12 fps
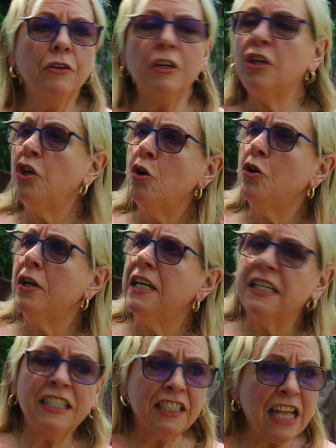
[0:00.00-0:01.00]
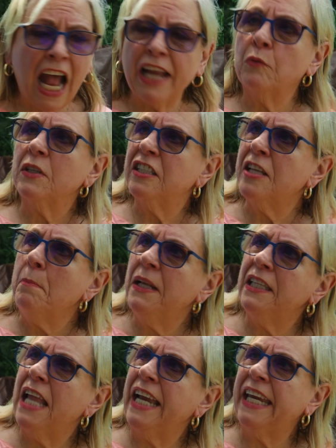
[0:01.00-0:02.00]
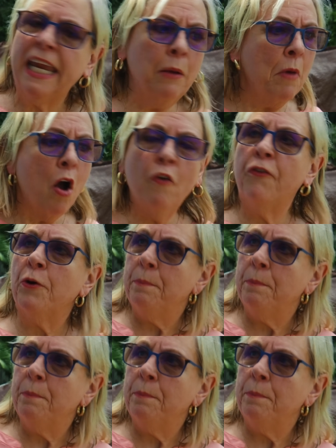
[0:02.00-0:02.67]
You're gonna side with someone like him over